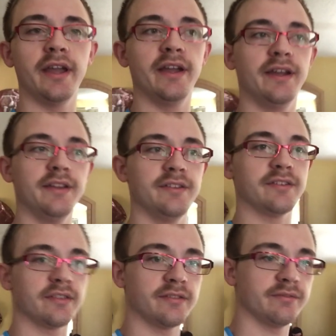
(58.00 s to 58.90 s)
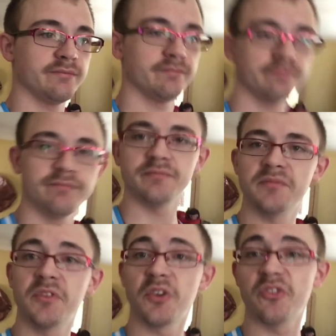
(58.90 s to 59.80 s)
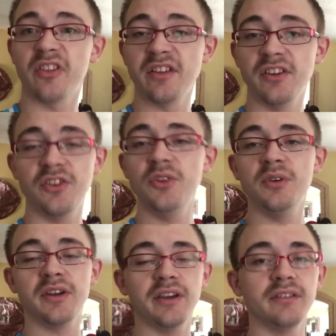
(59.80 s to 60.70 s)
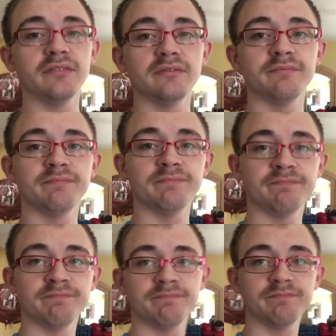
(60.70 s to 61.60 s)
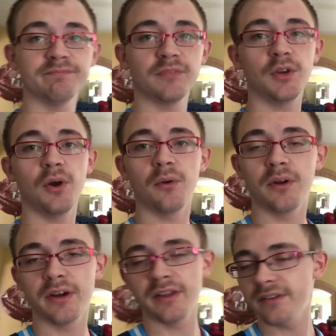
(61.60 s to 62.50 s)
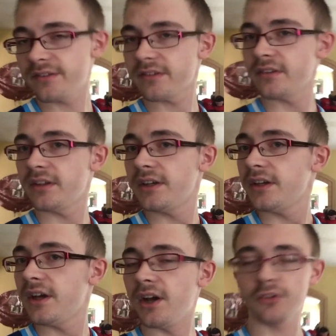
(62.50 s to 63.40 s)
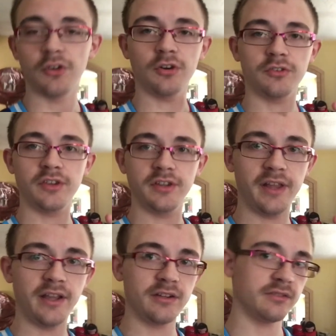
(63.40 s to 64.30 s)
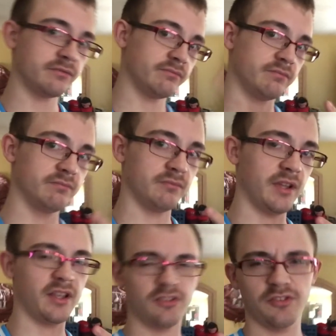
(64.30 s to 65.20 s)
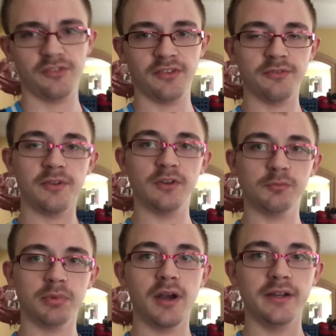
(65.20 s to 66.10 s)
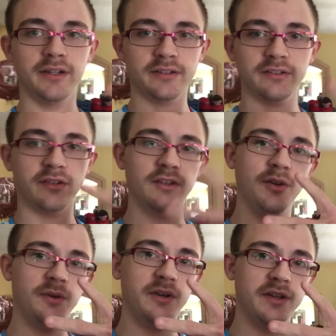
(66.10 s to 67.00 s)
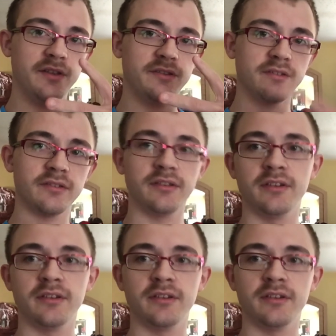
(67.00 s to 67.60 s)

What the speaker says: and first thing to do today. You know what it is. I'll talk later. I guess see the finished product. You know what it is.